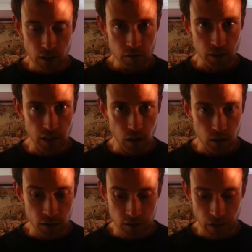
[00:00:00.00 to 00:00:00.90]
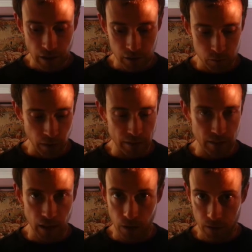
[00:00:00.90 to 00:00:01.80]
regardless of how you rate
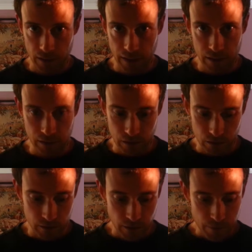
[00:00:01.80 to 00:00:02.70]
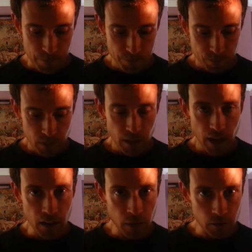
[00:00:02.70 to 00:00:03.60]
the other candidates.
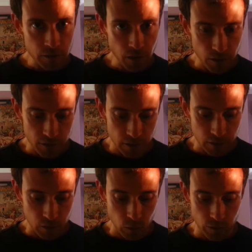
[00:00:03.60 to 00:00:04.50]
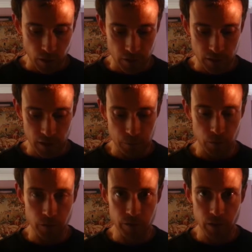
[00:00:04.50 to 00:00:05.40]
Another advantage of score voting and
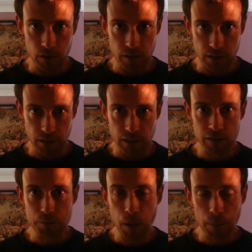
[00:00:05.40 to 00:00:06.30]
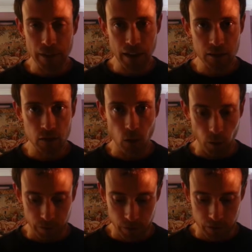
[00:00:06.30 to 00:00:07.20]
approval voting is publication
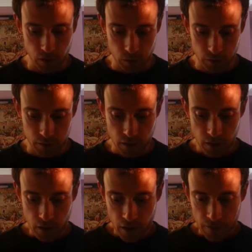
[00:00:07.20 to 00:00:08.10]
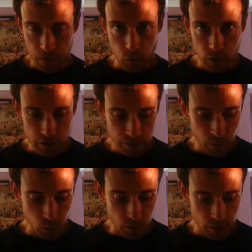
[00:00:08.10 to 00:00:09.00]
of results. For all its
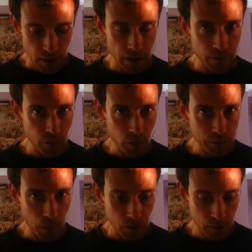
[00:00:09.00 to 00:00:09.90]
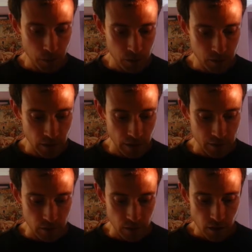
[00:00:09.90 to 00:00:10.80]
faults, in a first past the post
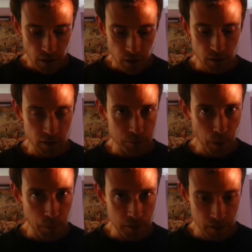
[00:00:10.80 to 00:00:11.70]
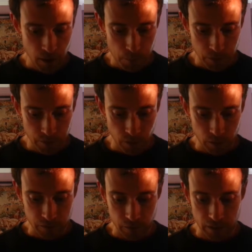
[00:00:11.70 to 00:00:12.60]
election, you can just publish the number of
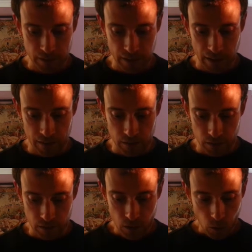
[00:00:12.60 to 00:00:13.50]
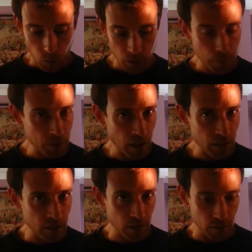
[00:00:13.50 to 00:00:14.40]
votes for each candidate, or the
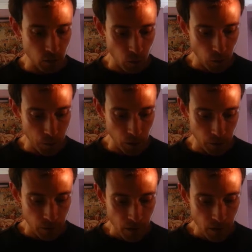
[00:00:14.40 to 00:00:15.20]
percentages, or both,